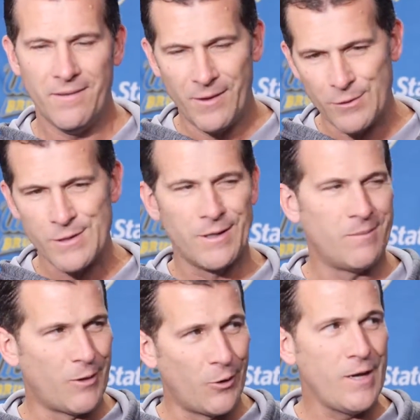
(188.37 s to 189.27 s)
there's a
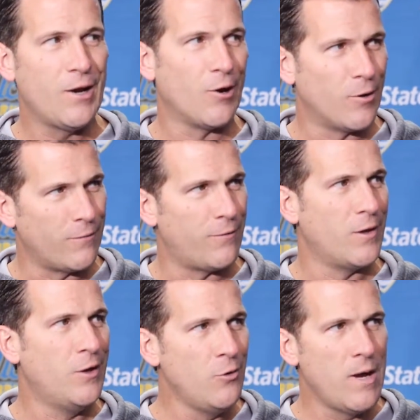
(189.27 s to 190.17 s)
learning curve for
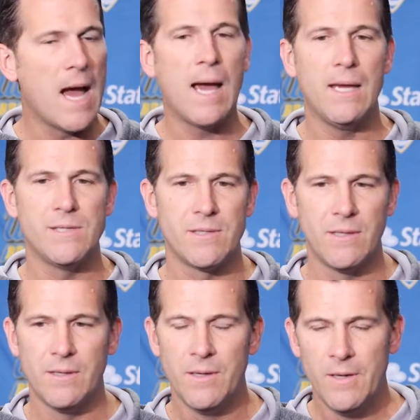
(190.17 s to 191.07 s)
the new guys,
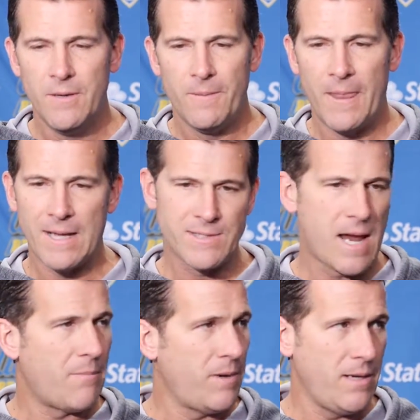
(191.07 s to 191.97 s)
and that's
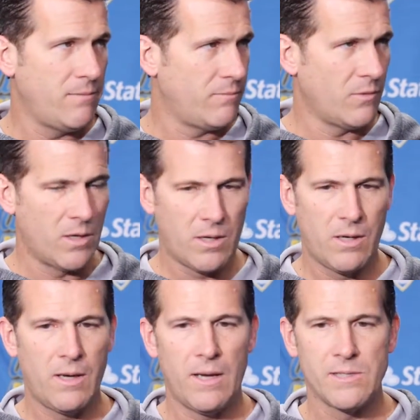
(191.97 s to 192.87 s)
happening
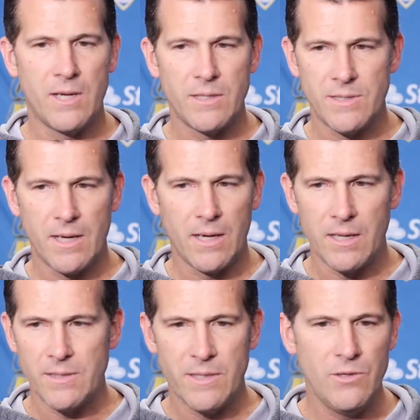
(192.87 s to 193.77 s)
as Gonzaga
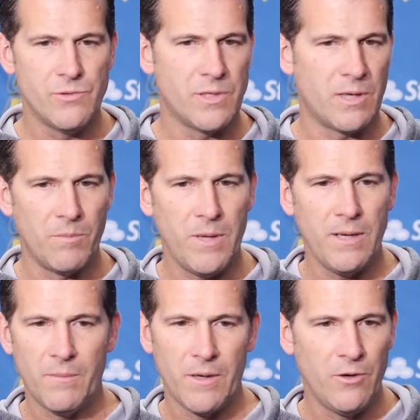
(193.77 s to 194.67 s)
continues to compete
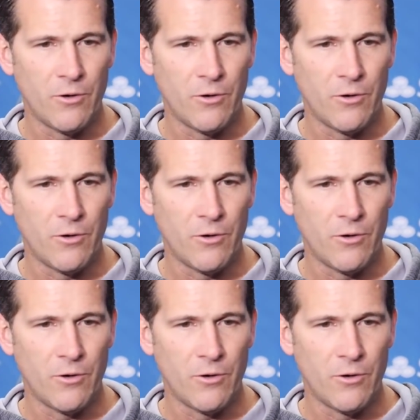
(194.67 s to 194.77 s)
and get better.